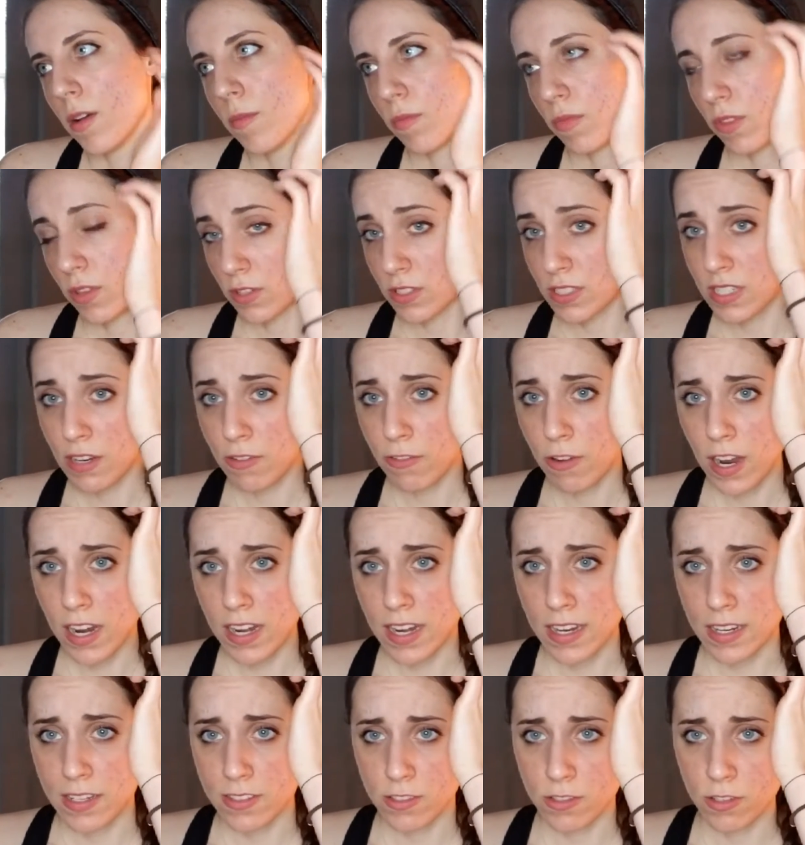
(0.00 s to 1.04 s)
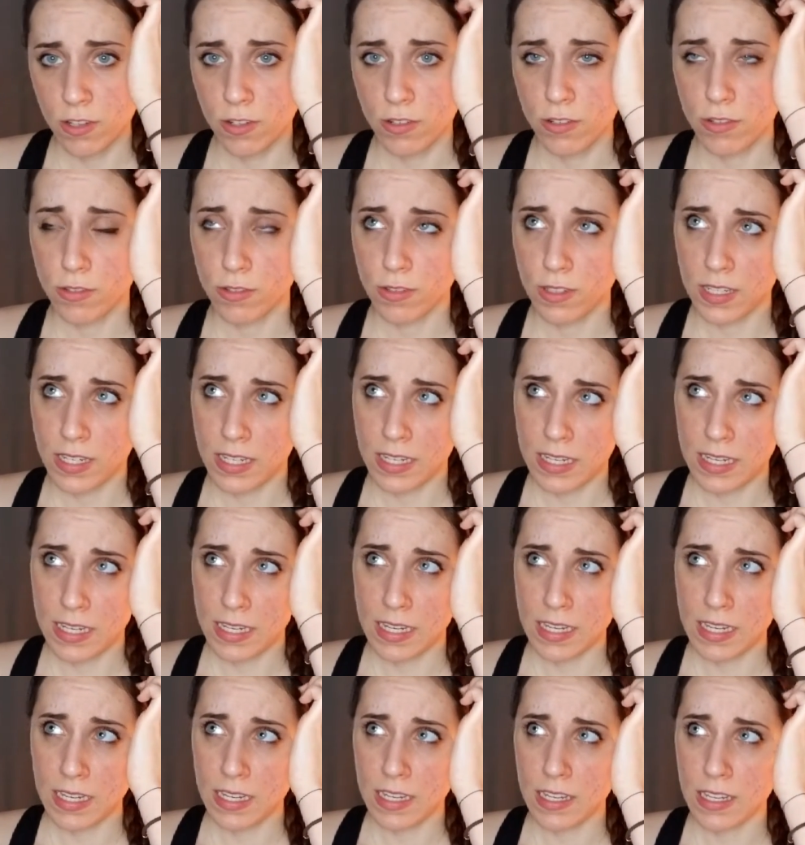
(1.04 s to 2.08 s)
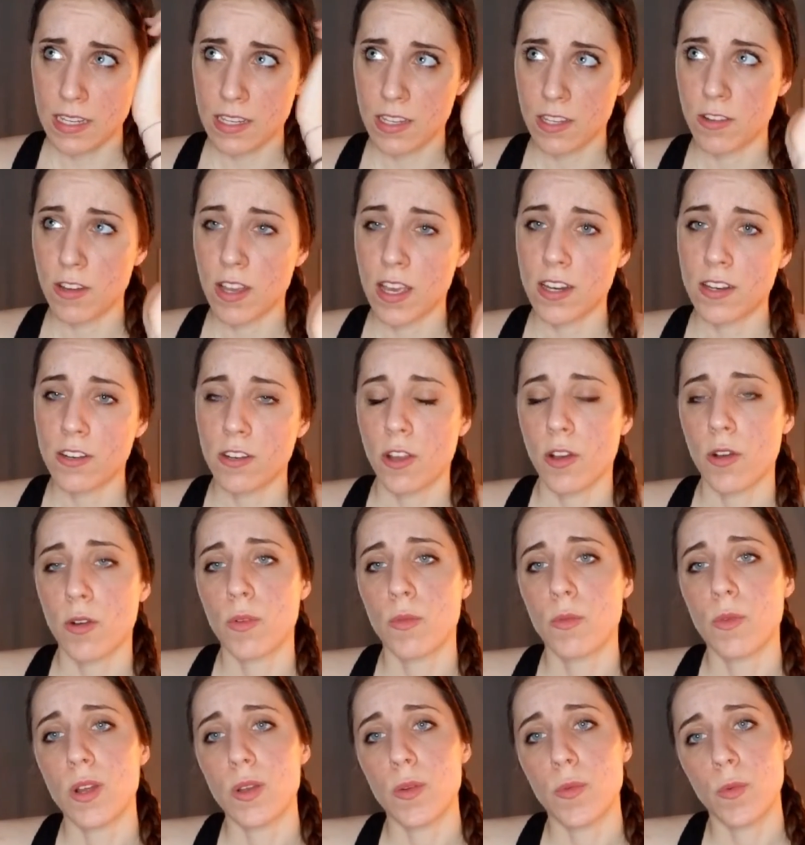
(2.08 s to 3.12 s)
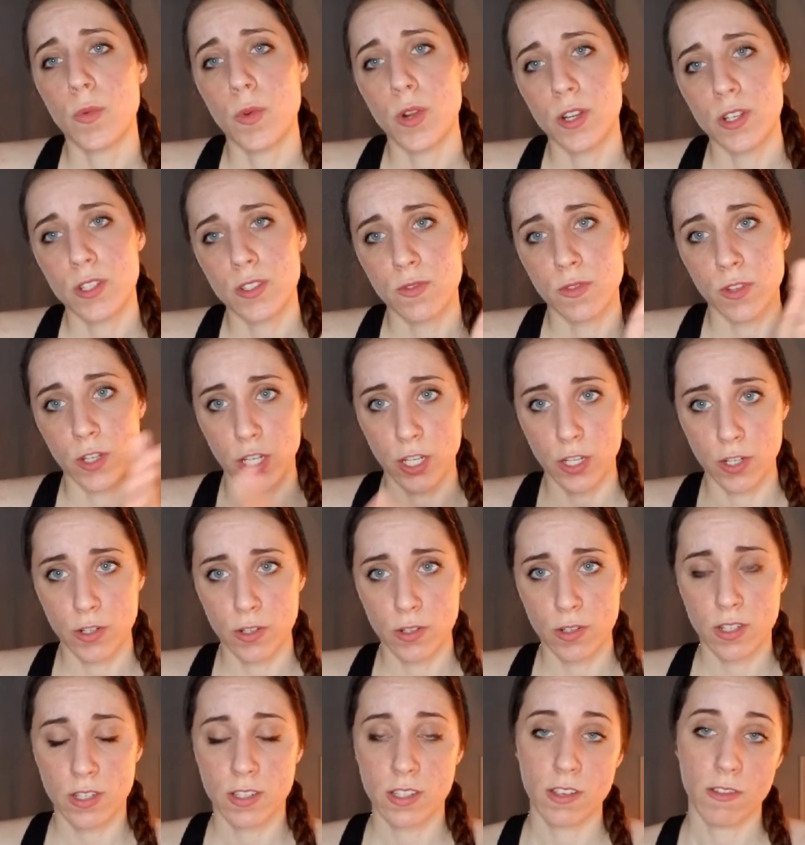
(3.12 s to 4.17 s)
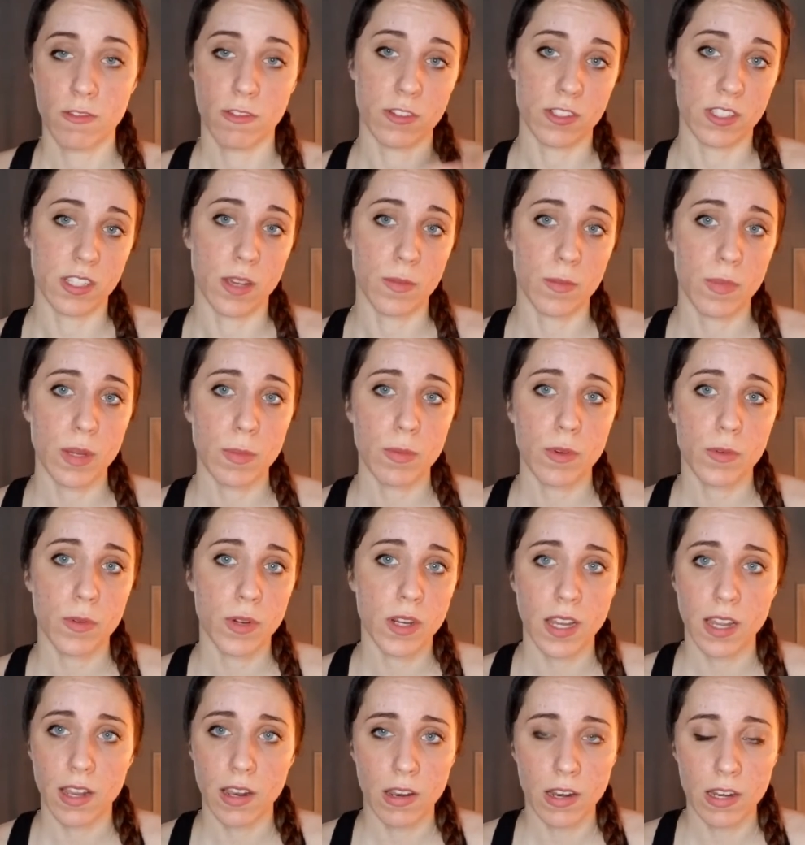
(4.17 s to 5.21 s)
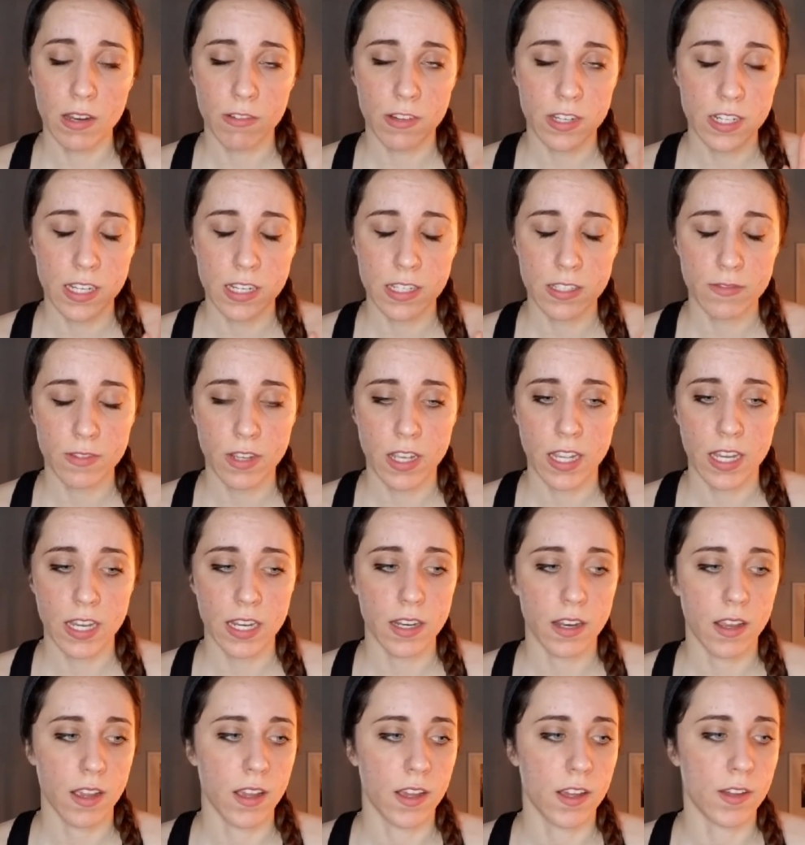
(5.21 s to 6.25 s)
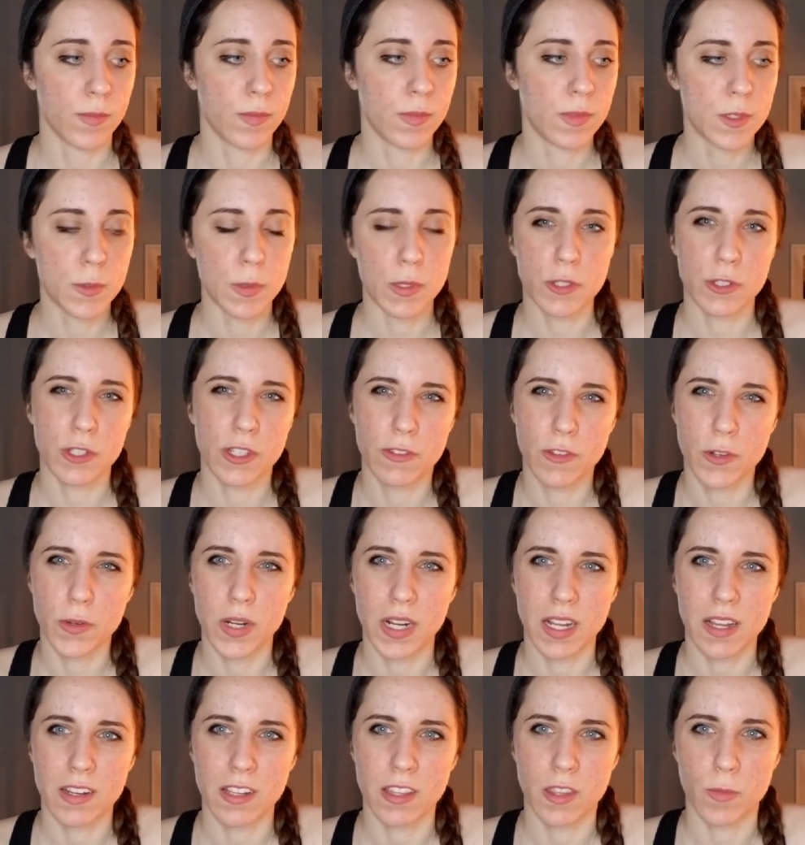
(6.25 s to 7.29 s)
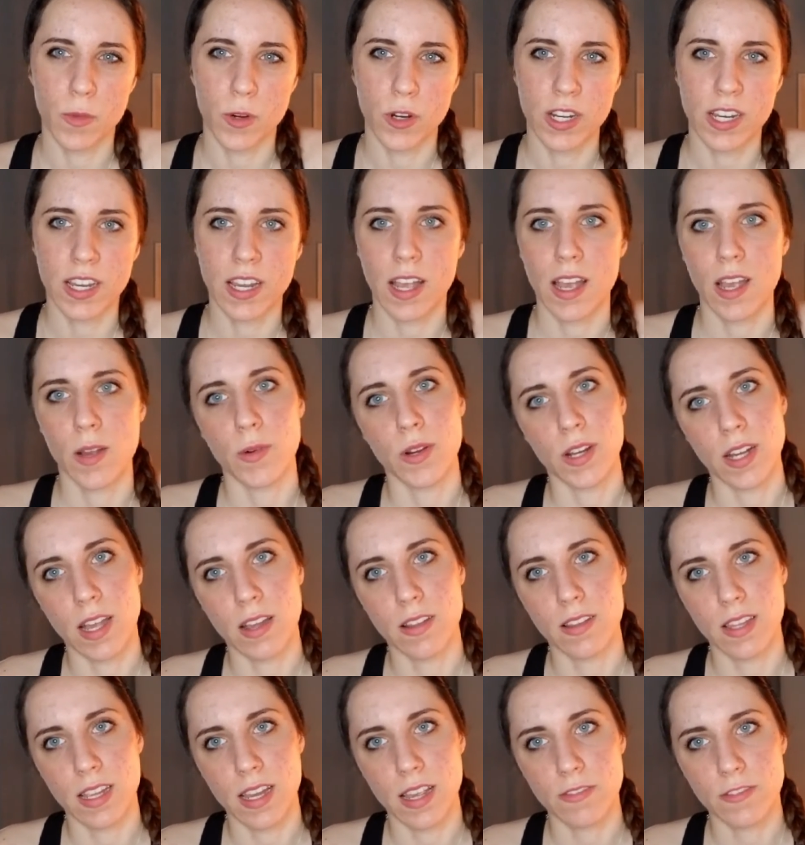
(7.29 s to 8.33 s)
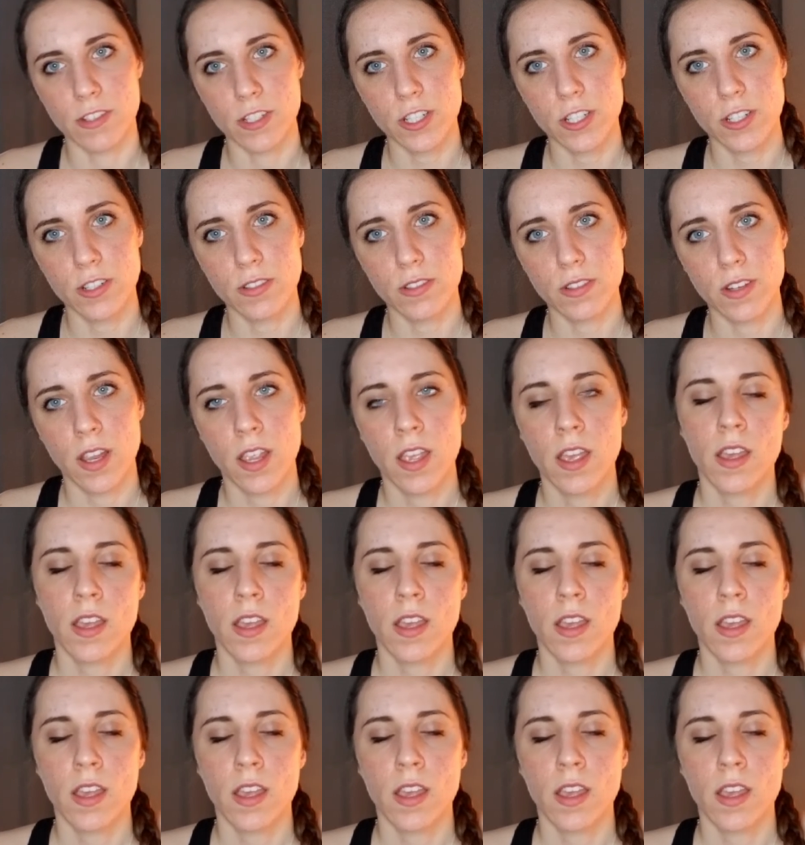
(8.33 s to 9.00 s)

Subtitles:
Thursday, Friday. So you got to know what works for you. For some people, working out every day is fine, especially if you work out in the morning. I work out in the afternoon.